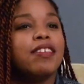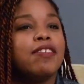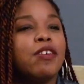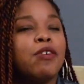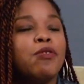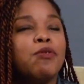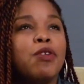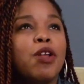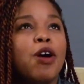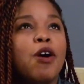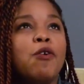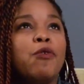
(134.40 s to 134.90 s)

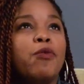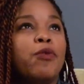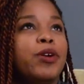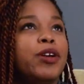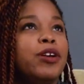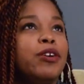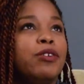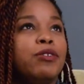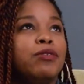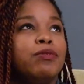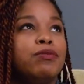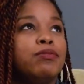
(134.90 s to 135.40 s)
So no
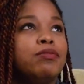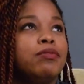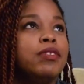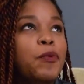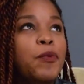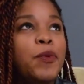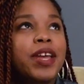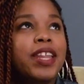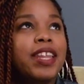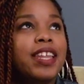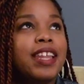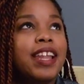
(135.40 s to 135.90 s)
real
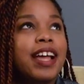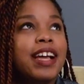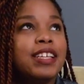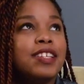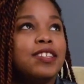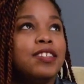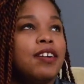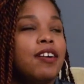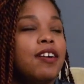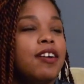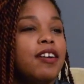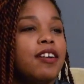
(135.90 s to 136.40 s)
when did I
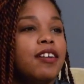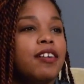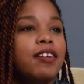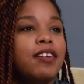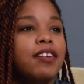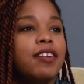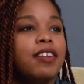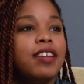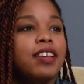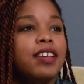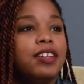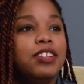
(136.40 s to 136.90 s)
start,
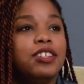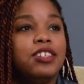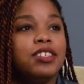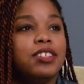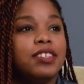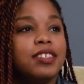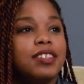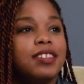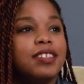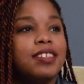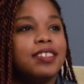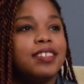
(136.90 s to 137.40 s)
or it
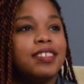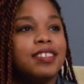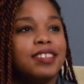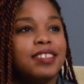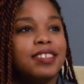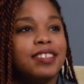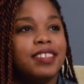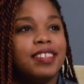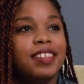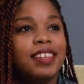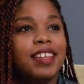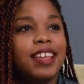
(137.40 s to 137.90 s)
just
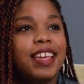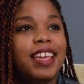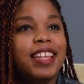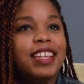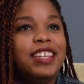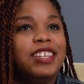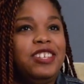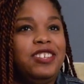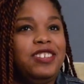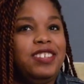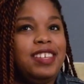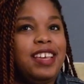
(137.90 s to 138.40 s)

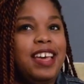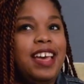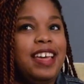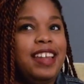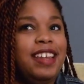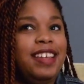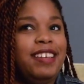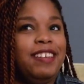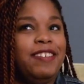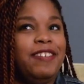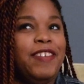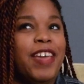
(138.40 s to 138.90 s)

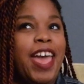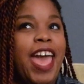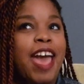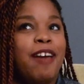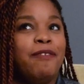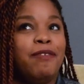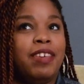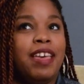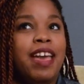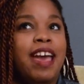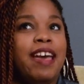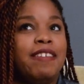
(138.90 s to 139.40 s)
kind of
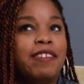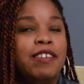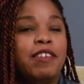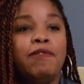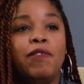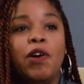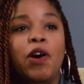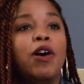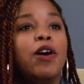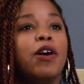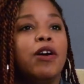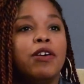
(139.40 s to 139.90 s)
has
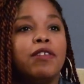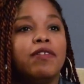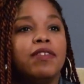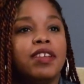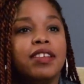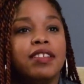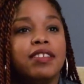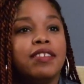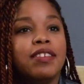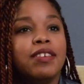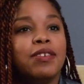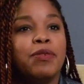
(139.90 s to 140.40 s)
evolved
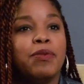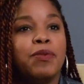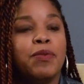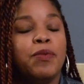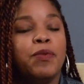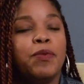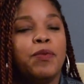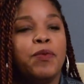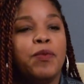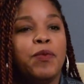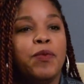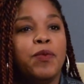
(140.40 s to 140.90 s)
into
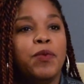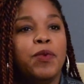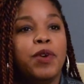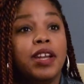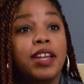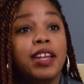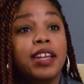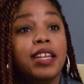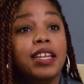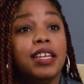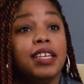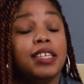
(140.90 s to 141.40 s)

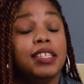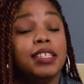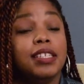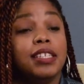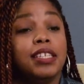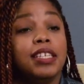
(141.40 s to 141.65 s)
what it is.